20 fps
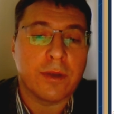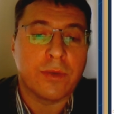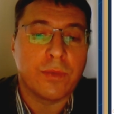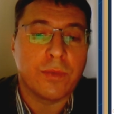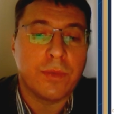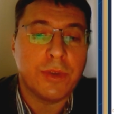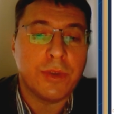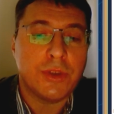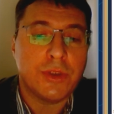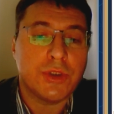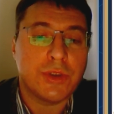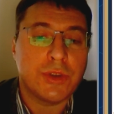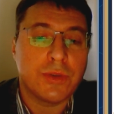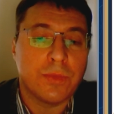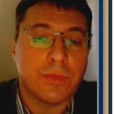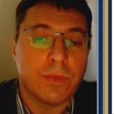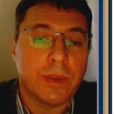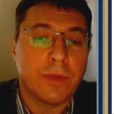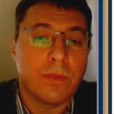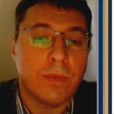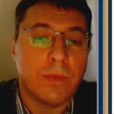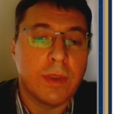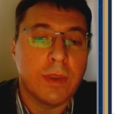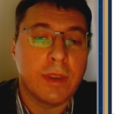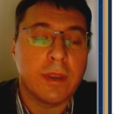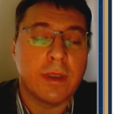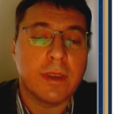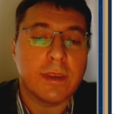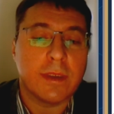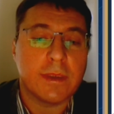which we
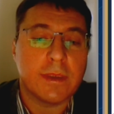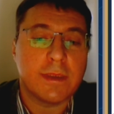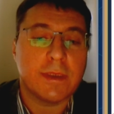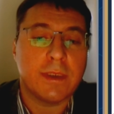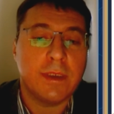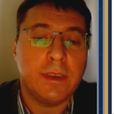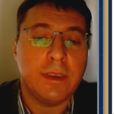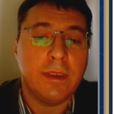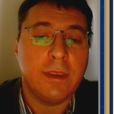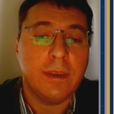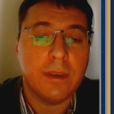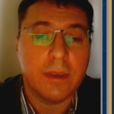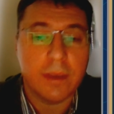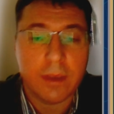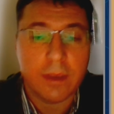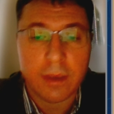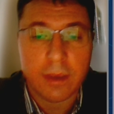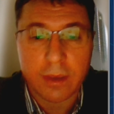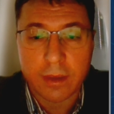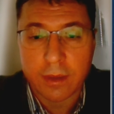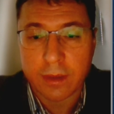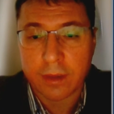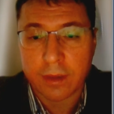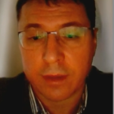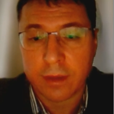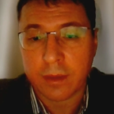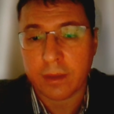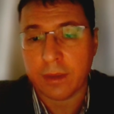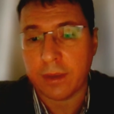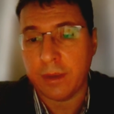will see
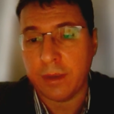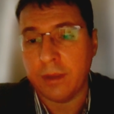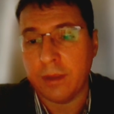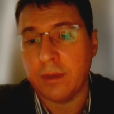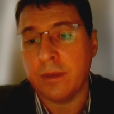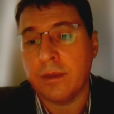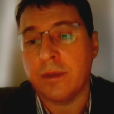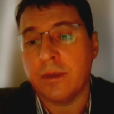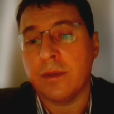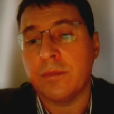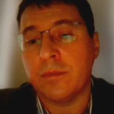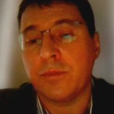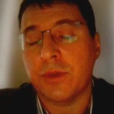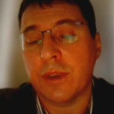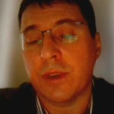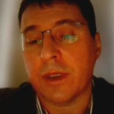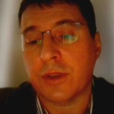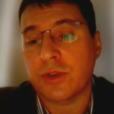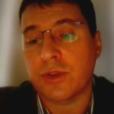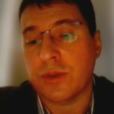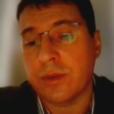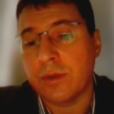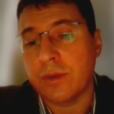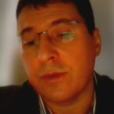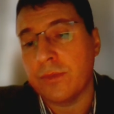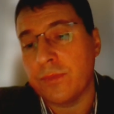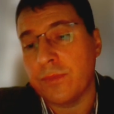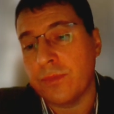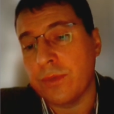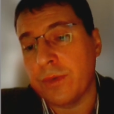in
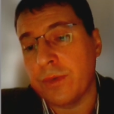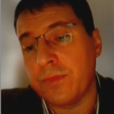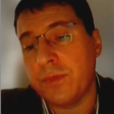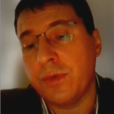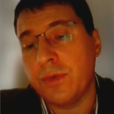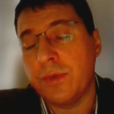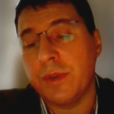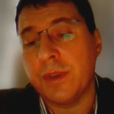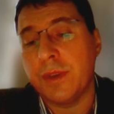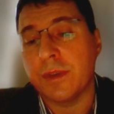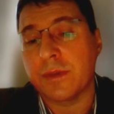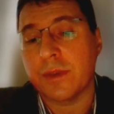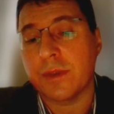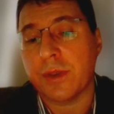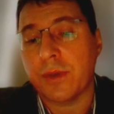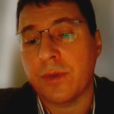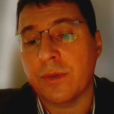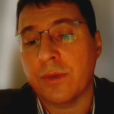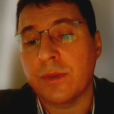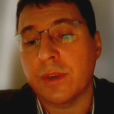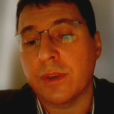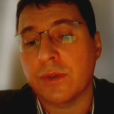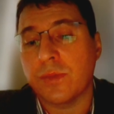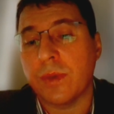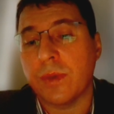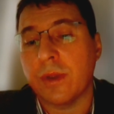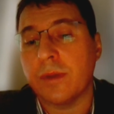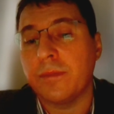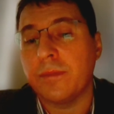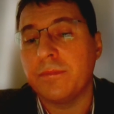production for a few years ahead as
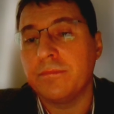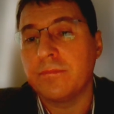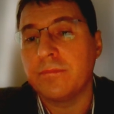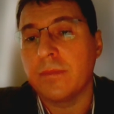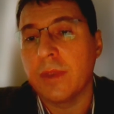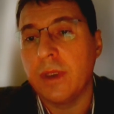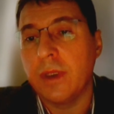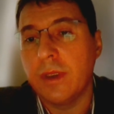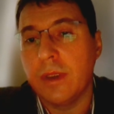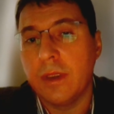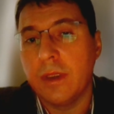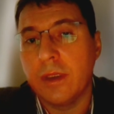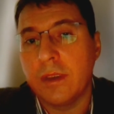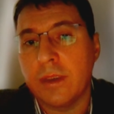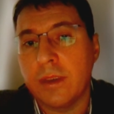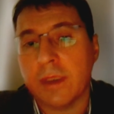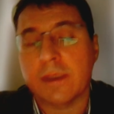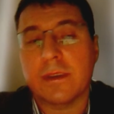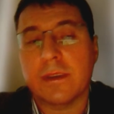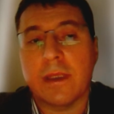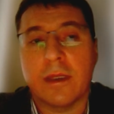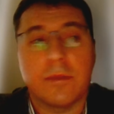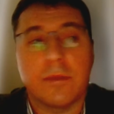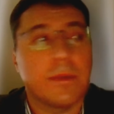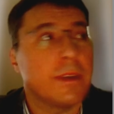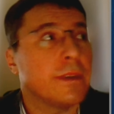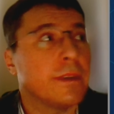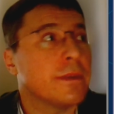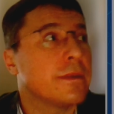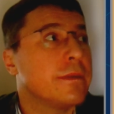well. Next slide,
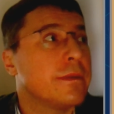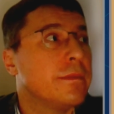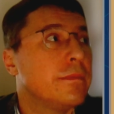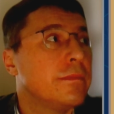please.